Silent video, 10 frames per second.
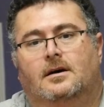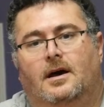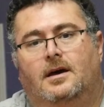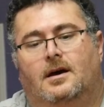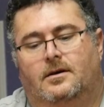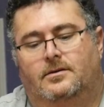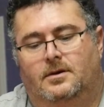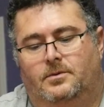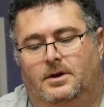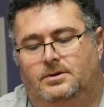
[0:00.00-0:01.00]
Hey guys,
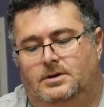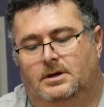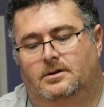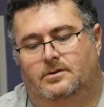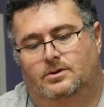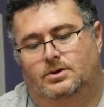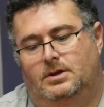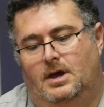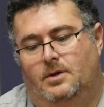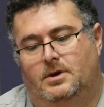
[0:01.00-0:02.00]
D-Rage here. So
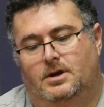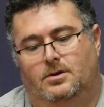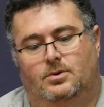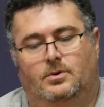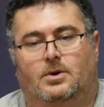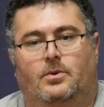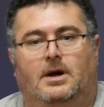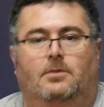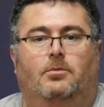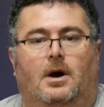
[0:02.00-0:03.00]
today we're going to do a
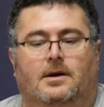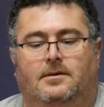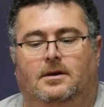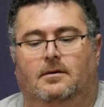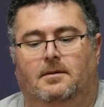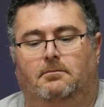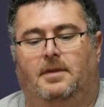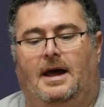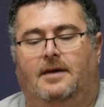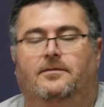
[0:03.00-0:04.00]
quick unboxing of the
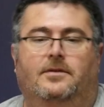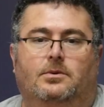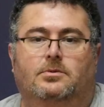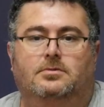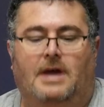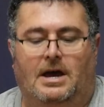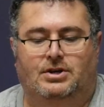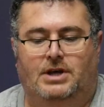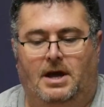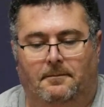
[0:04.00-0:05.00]
BlackVue
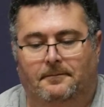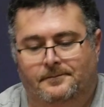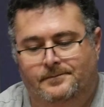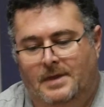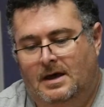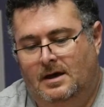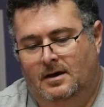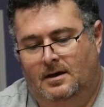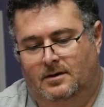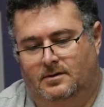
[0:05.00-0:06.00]
dash cam.
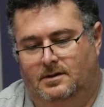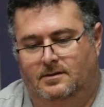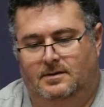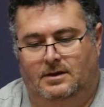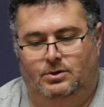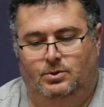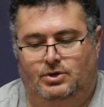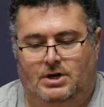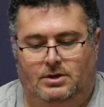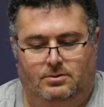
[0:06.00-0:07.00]
So this is a
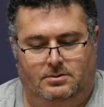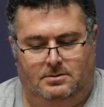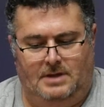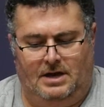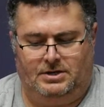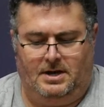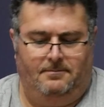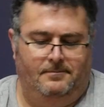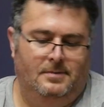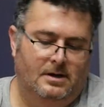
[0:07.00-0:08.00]
2-channel dash
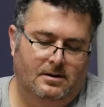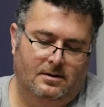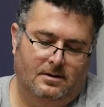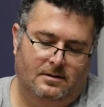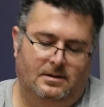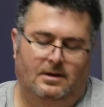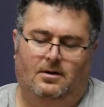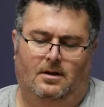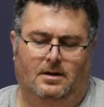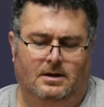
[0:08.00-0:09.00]
cam. They
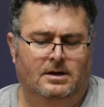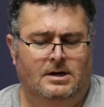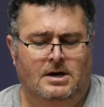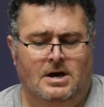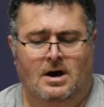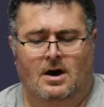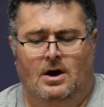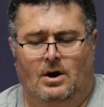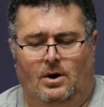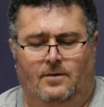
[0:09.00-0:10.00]
call it
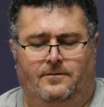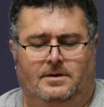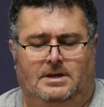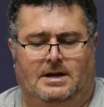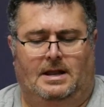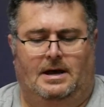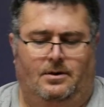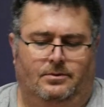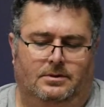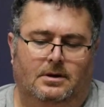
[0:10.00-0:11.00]
over the
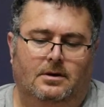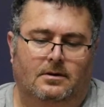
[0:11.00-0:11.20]
cloud.